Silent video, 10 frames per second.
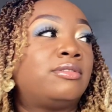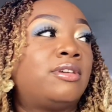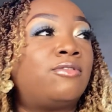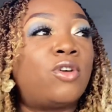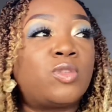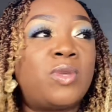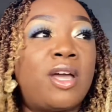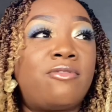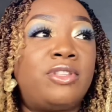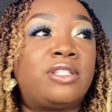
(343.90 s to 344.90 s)
Of course, we
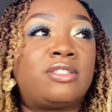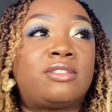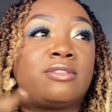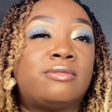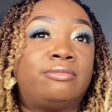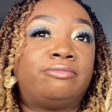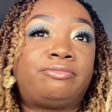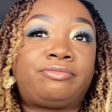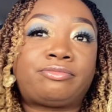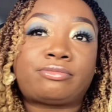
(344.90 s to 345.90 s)
have this
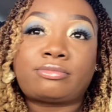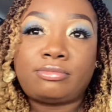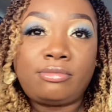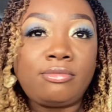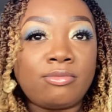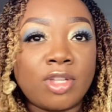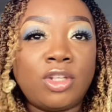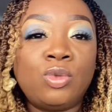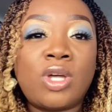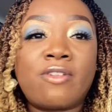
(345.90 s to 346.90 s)

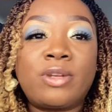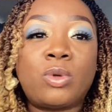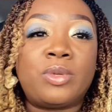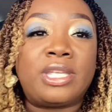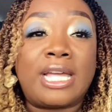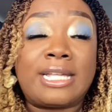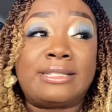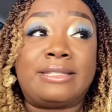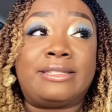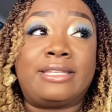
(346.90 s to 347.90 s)
new covenant where we
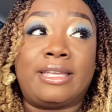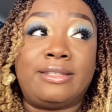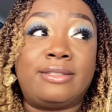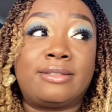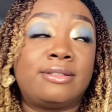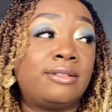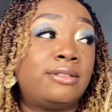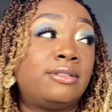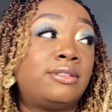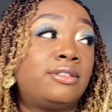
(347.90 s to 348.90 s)
can't date
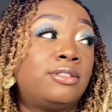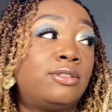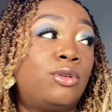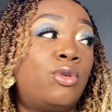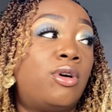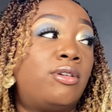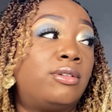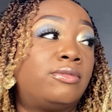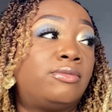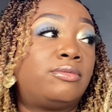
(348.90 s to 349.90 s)

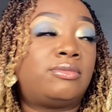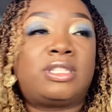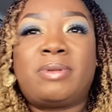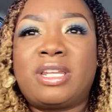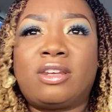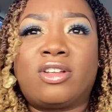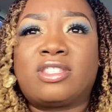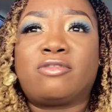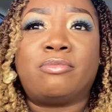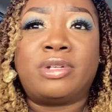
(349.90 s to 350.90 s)
or spend
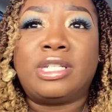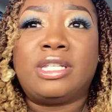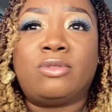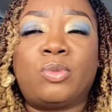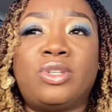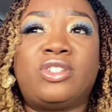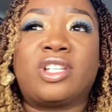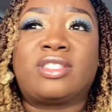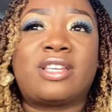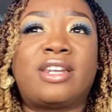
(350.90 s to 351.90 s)
lots of money when we
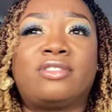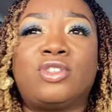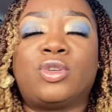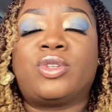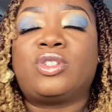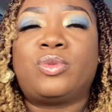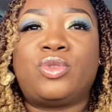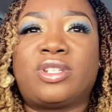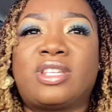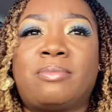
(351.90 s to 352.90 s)
just started, you know, because when
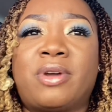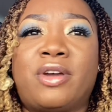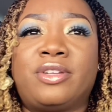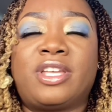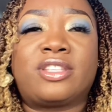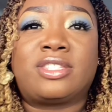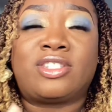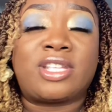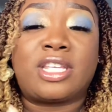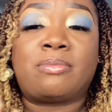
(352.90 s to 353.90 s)
you just start married,
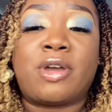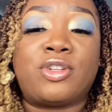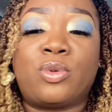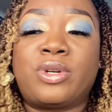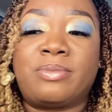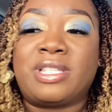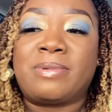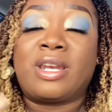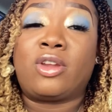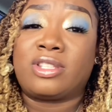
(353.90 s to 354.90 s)
just get married, you don't want to be
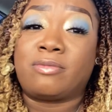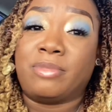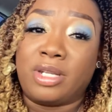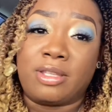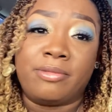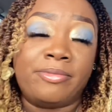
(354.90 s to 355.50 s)
spending lots of money,